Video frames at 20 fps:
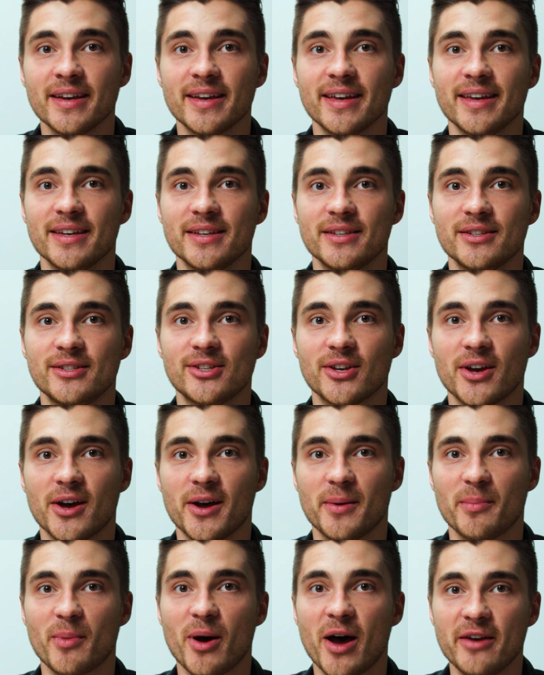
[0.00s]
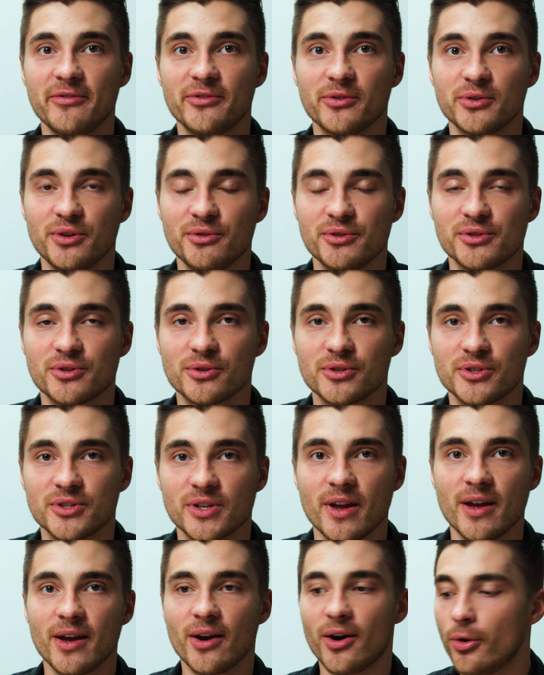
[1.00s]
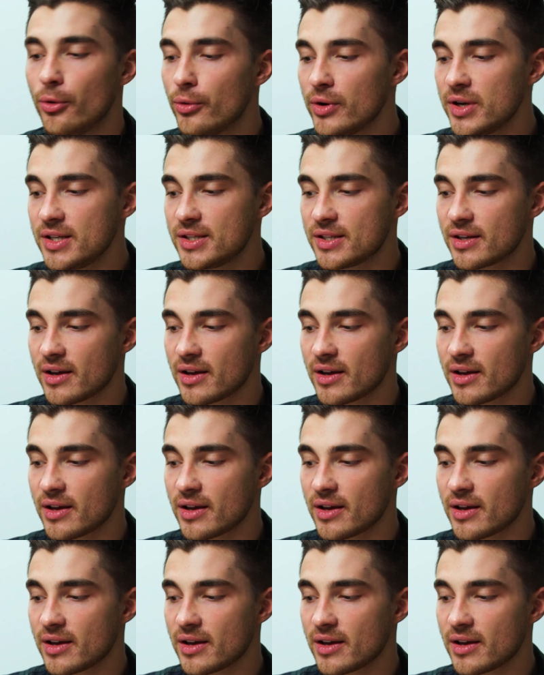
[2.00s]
is iPhone users always